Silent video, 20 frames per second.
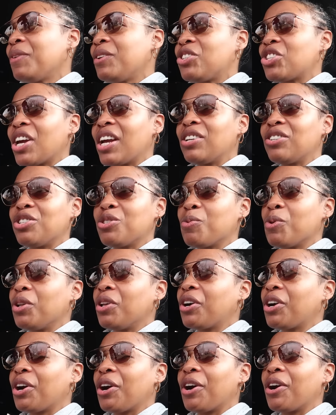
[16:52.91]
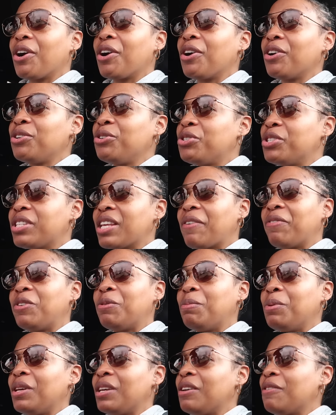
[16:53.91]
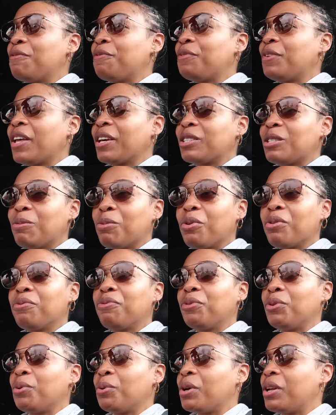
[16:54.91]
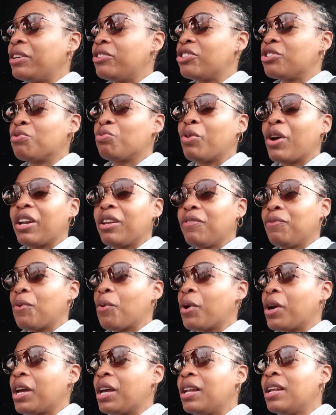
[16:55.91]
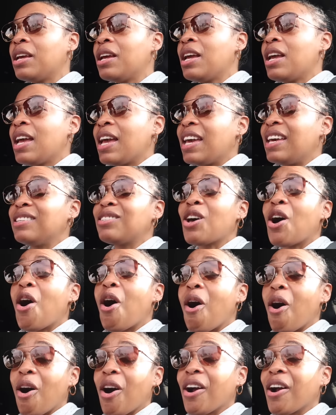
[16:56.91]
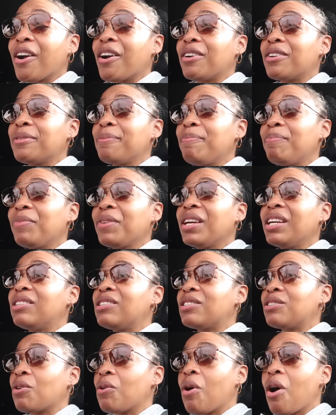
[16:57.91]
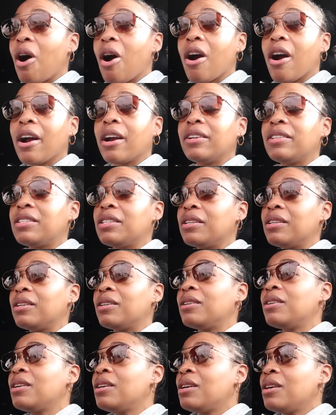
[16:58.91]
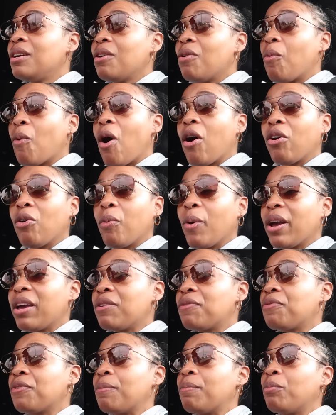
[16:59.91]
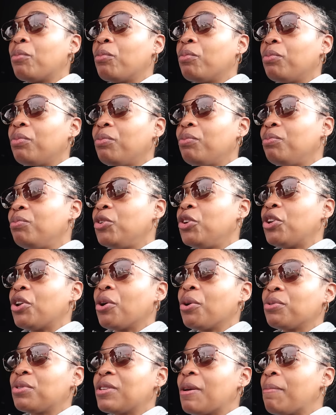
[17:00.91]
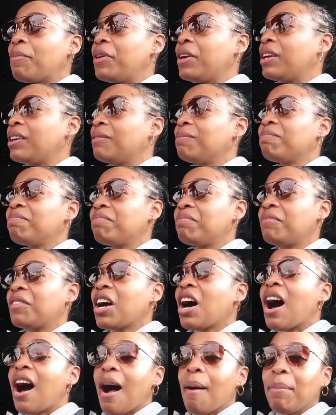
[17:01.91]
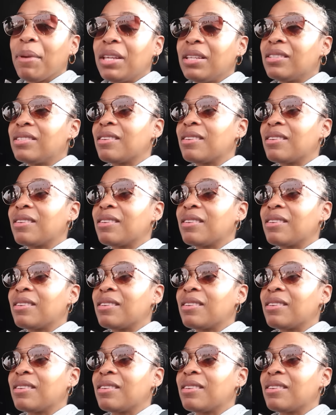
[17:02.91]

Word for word: changes will occur. You just have to be flexible and fluid and just ready for it. It's hard. It's so hard to walk away from, you know, something common,